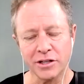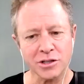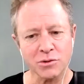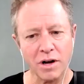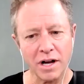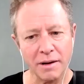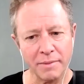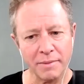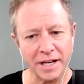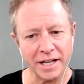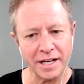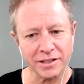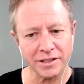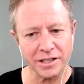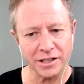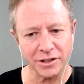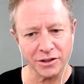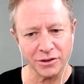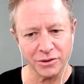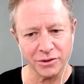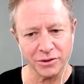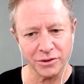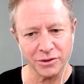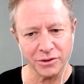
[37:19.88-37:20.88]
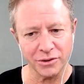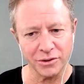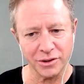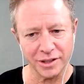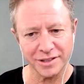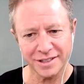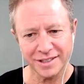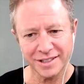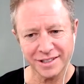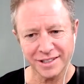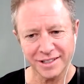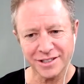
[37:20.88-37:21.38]
This is why I'm asking you this,
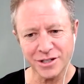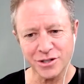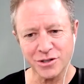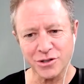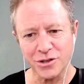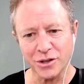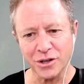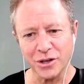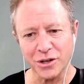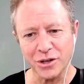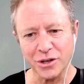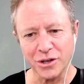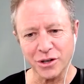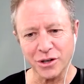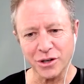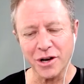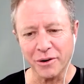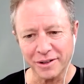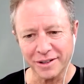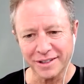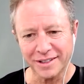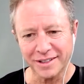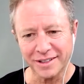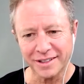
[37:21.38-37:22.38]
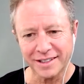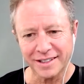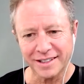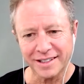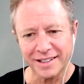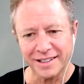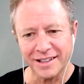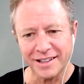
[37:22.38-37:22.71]
Probably. just so you know.